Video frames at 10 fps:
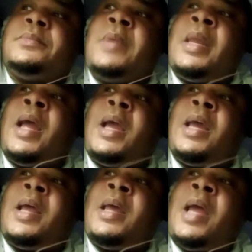
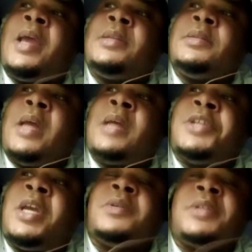I
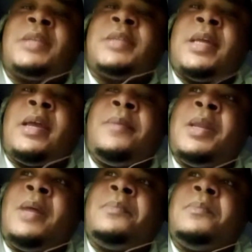cherish that time, and
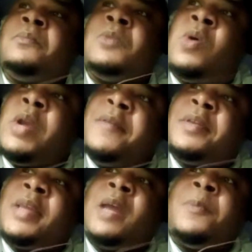I'm doing
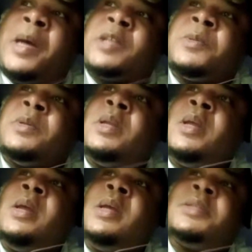everything possible
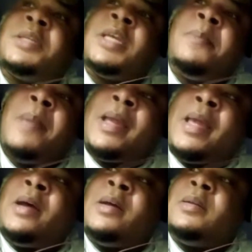to get back
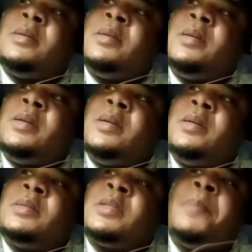out,
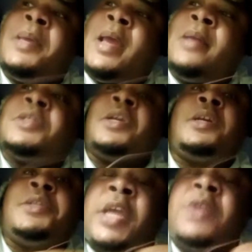to be that, to
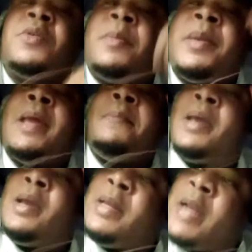continue to be that
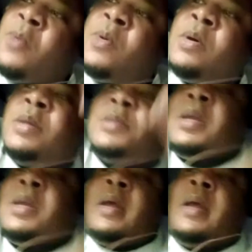man that I was,
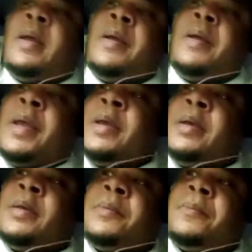
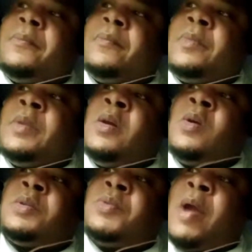and, you
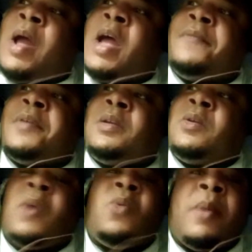know, to thrive. And, you
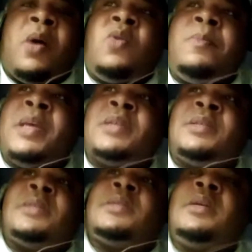know, I want my own business.